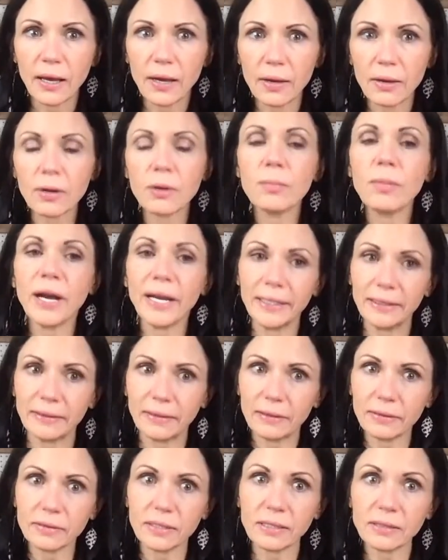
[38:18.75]
or mine
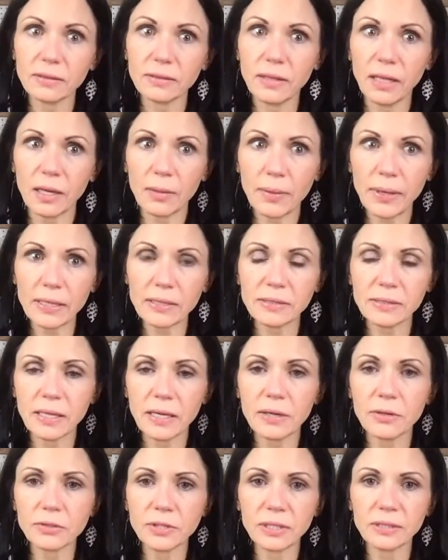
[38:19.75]
does has a lot of
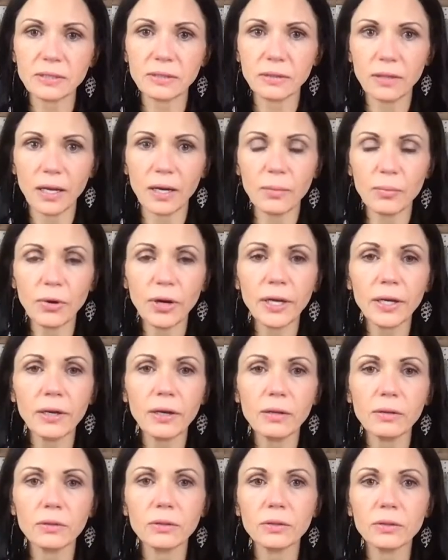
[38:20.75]
pastels has a lot of bright
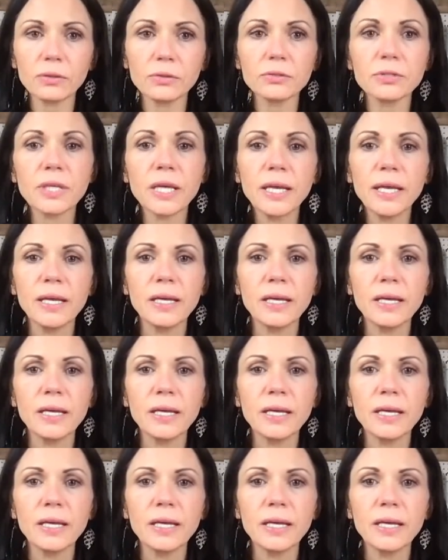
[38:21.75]
colors